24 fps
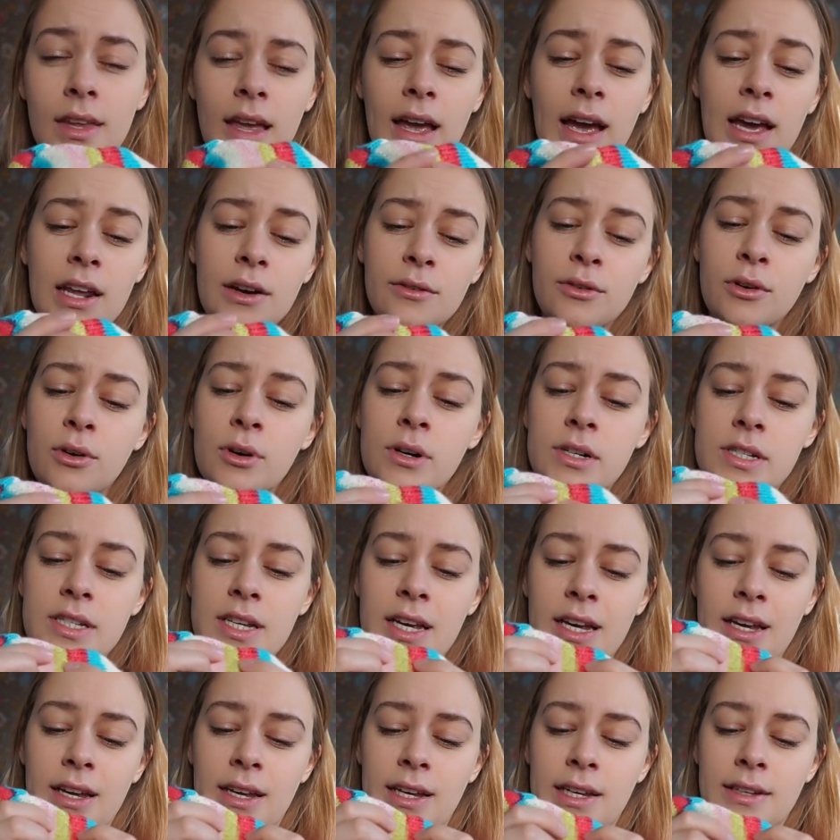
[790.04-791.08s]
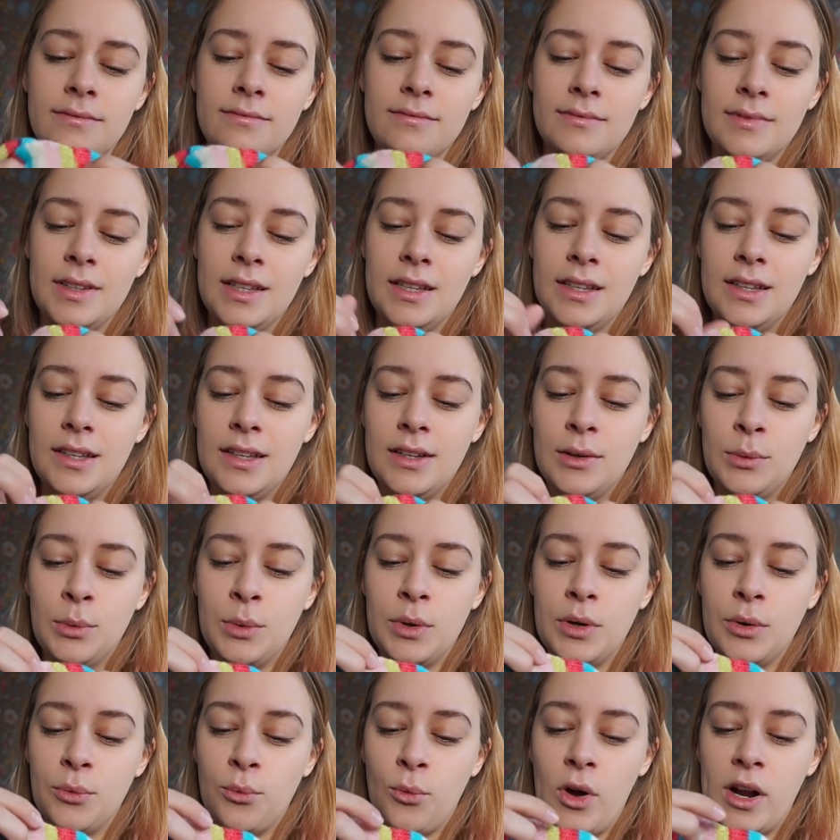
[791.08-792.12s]
And of course I
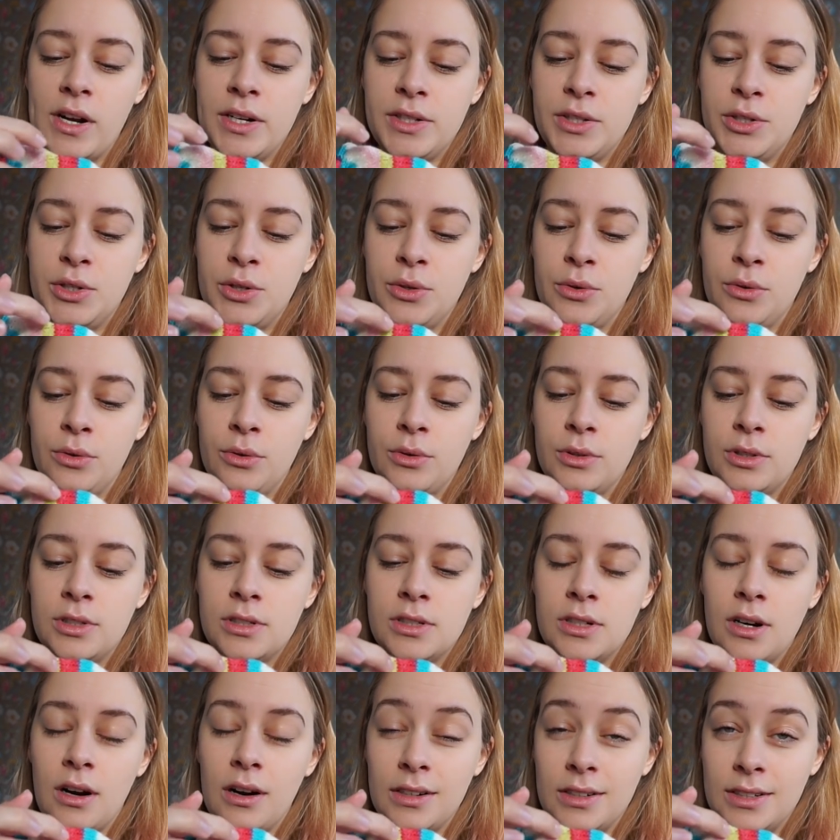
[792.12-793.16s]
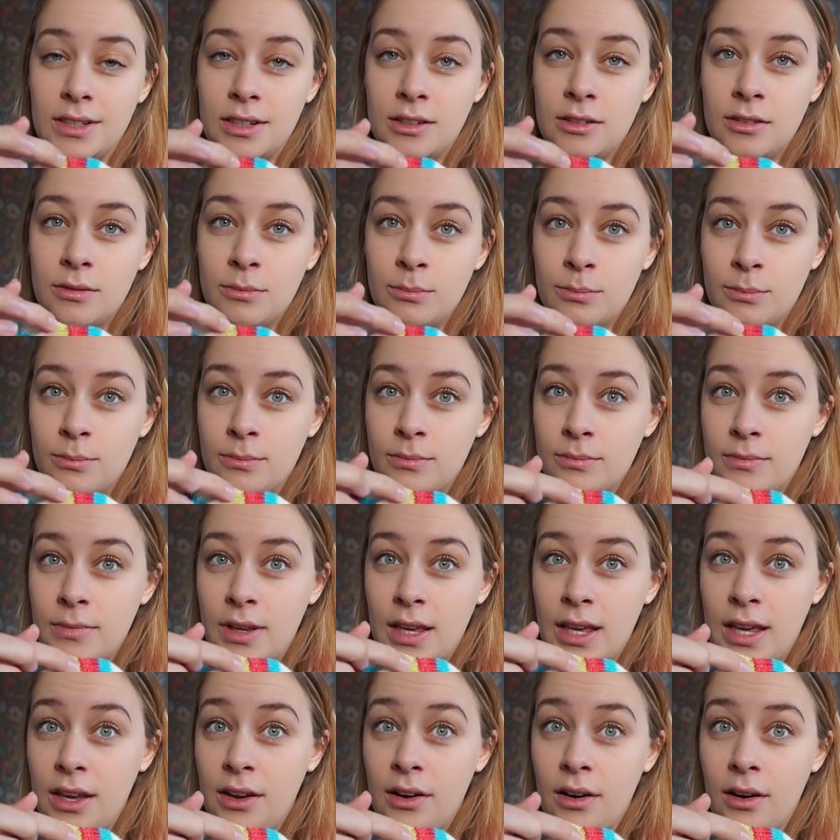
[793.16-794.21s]
wouldn't want to start
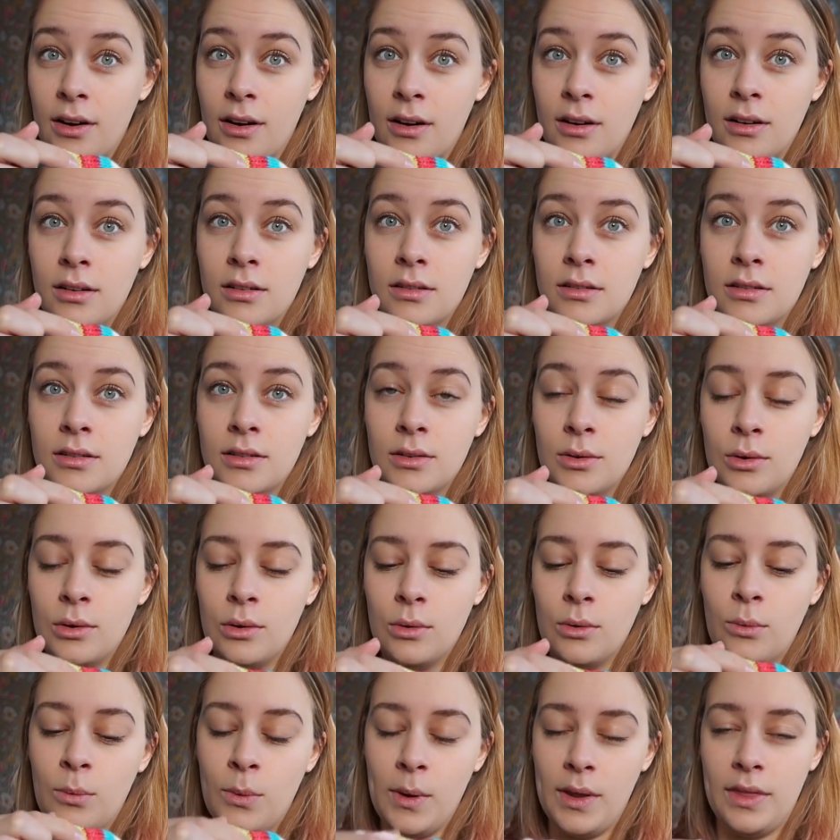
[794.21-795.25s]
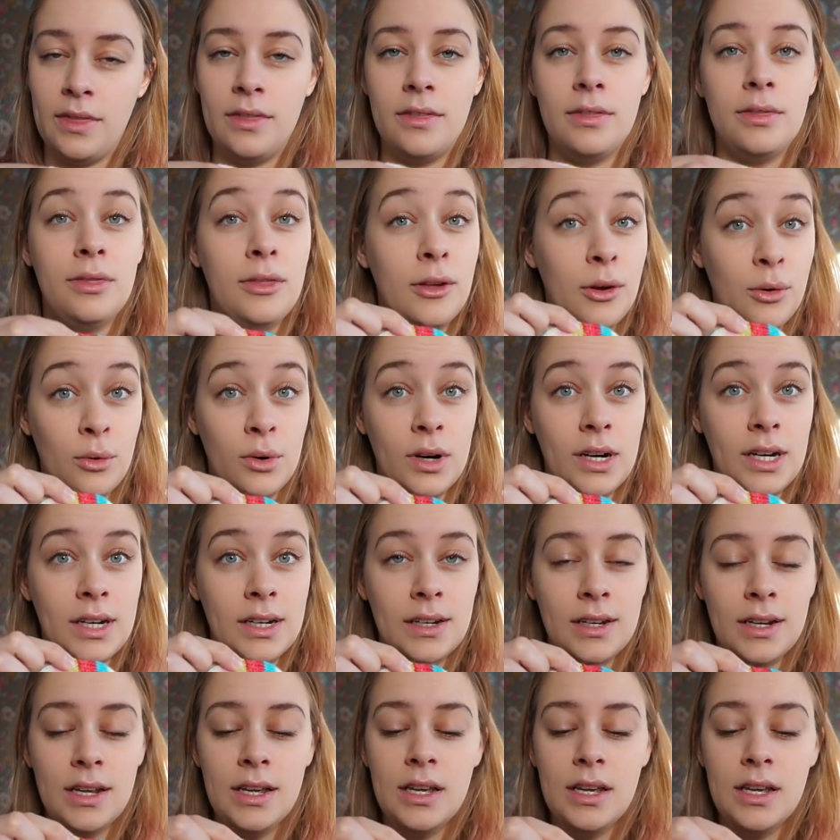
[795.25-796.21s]
here with the green.